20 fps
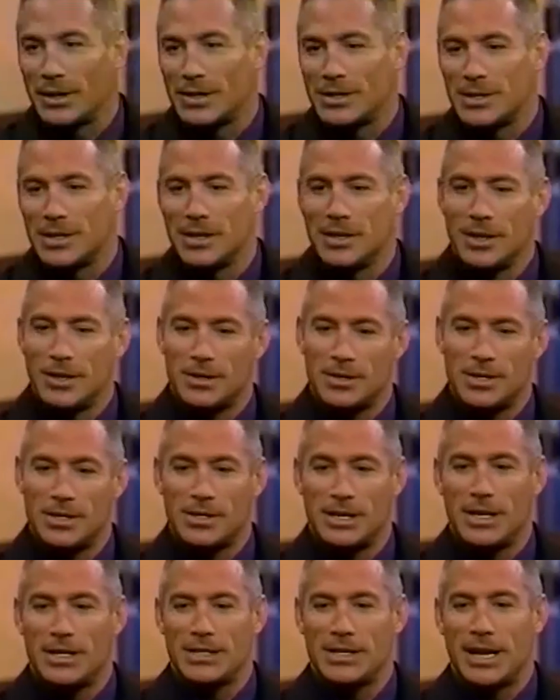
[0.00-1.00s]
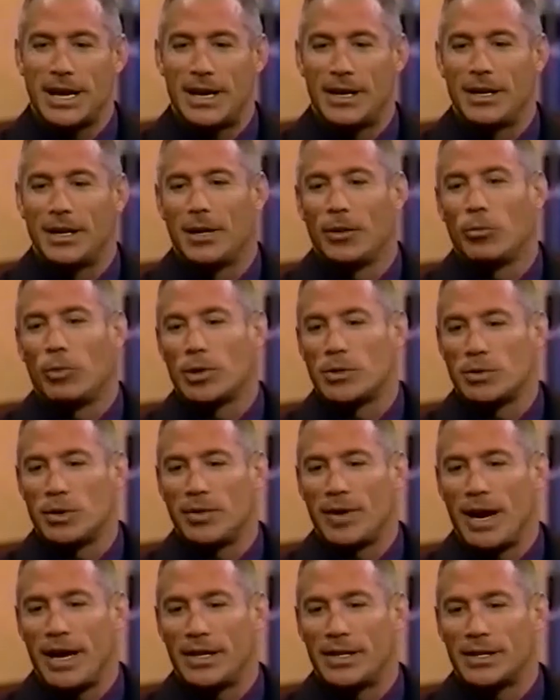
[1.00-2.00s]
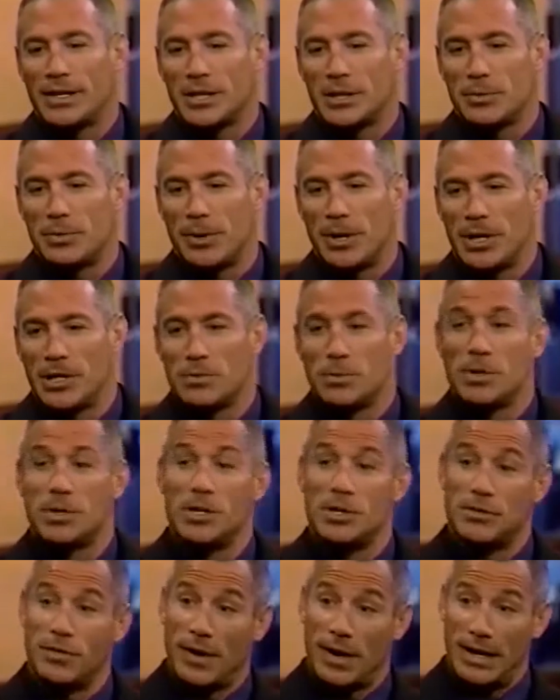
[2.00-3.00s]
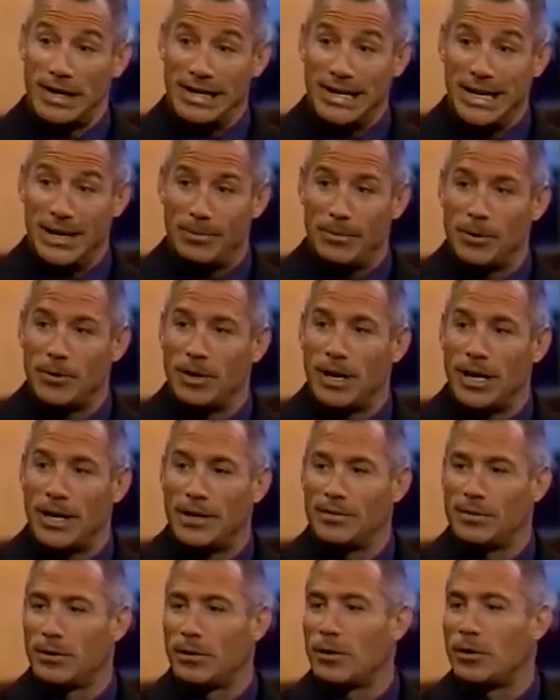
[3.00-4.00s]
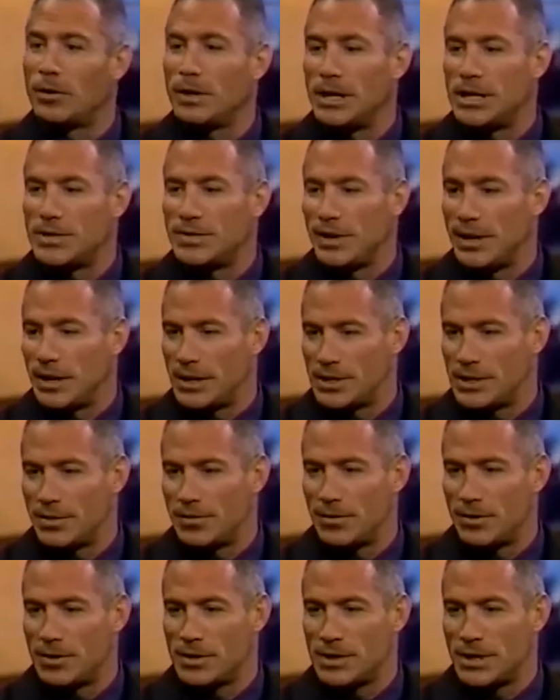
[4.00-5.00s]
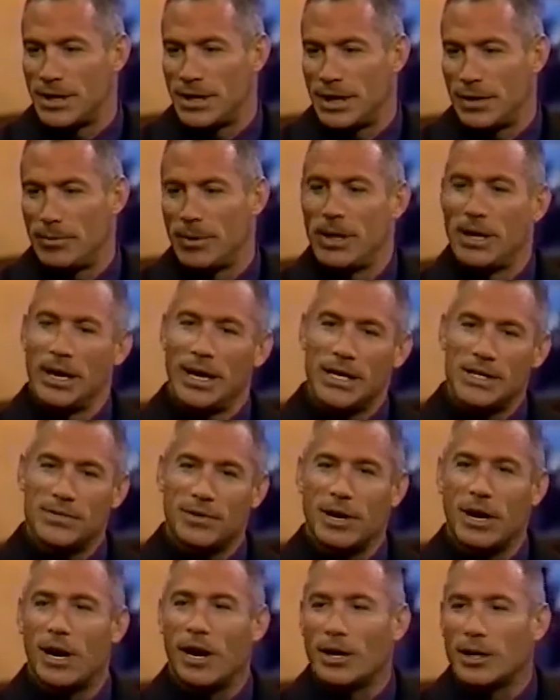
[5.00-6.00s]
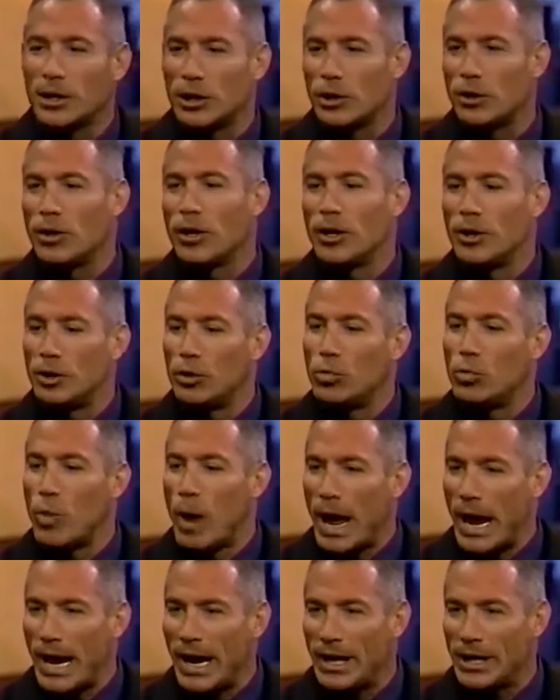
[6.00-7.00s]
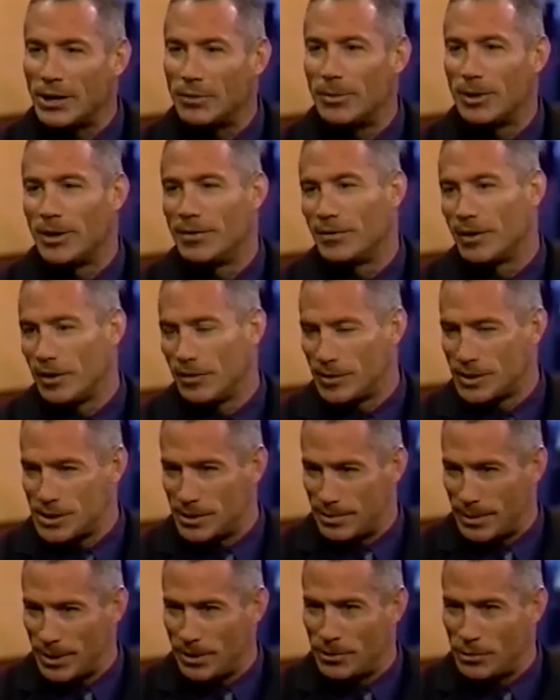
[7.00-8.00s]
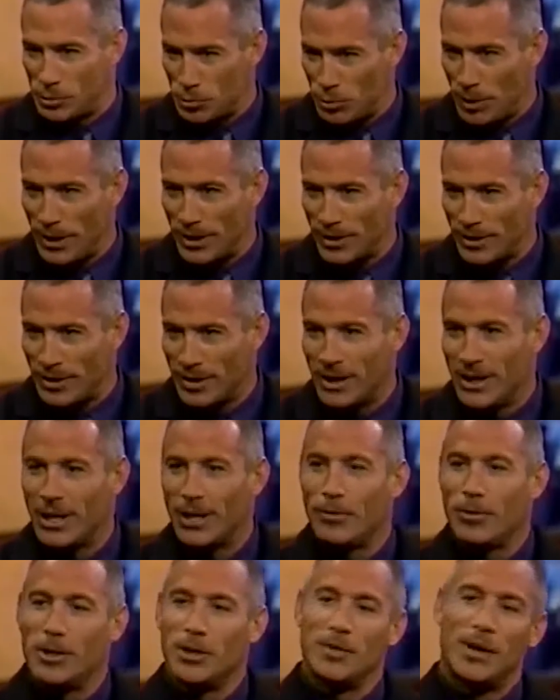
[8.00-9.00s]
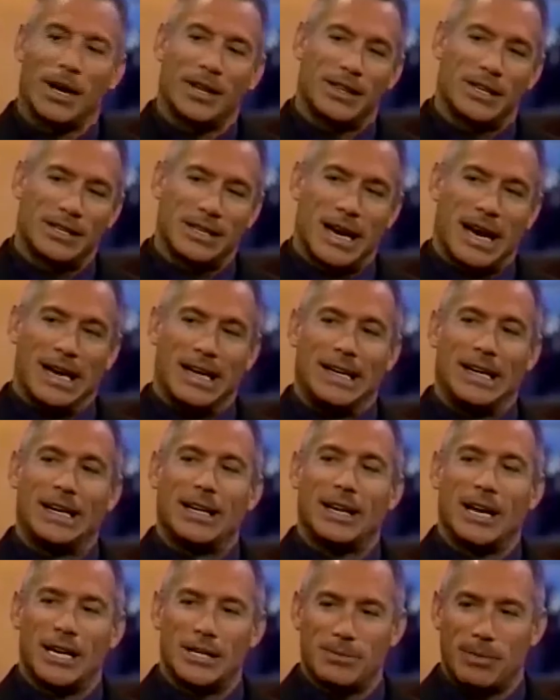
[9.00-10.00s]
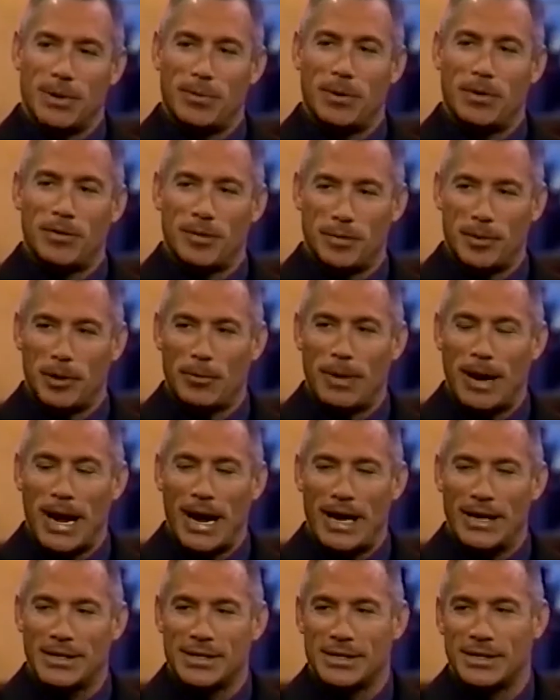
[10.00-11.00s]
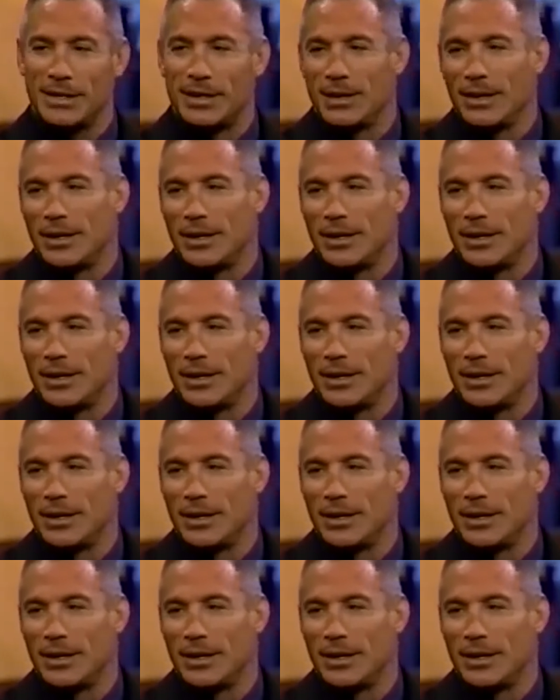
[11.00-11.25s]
There's a sense that once we've had this experience, which is very deep, you kind of learn these feelings the first time. It's very hard to learn a new way to be involved with somebody who's real when you've got this idealized memory from your past.